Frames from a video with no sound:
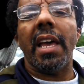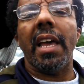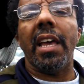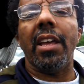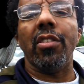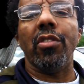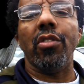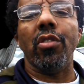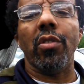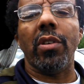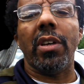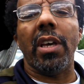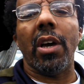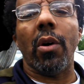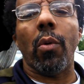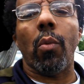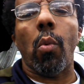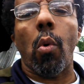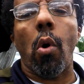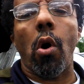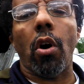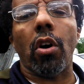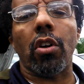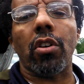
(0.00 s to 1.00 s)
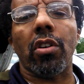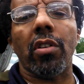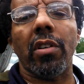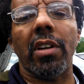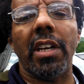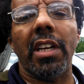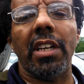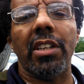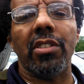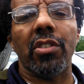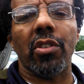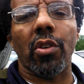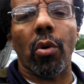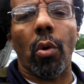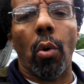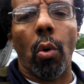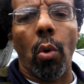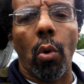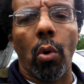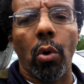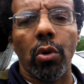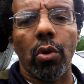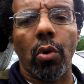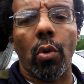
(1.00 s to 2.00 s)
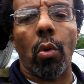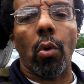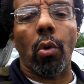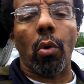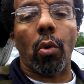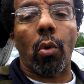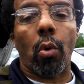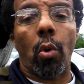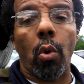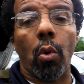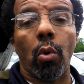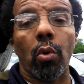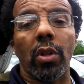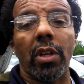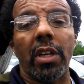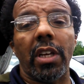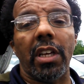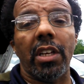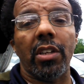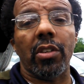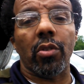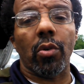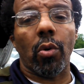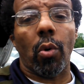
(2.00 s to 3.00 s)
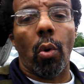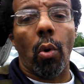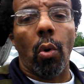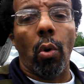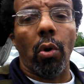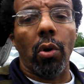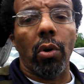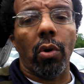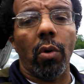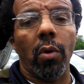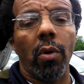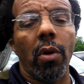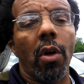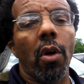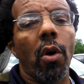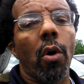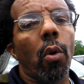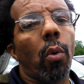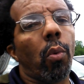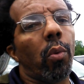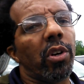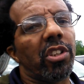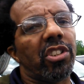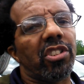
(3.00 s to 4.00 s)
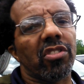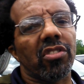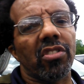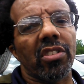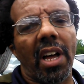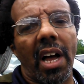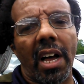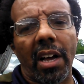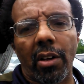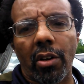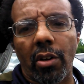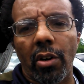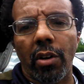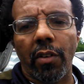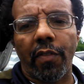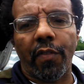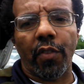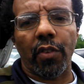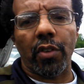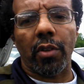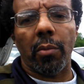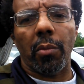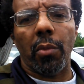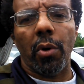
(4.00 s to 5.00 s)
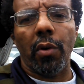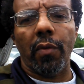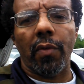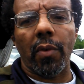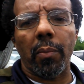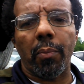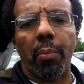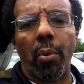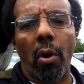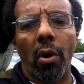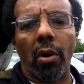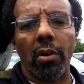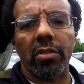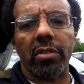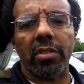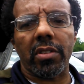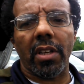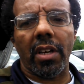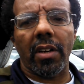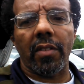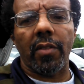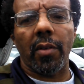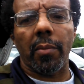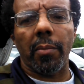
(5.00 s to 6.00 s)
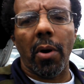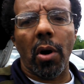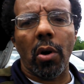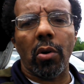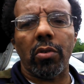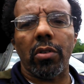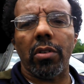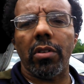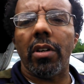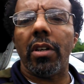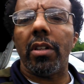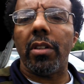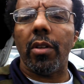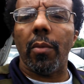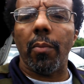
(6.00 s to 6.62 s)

and you get water in your oil or coolant in your oil, which is not good for the moving parts of the motor.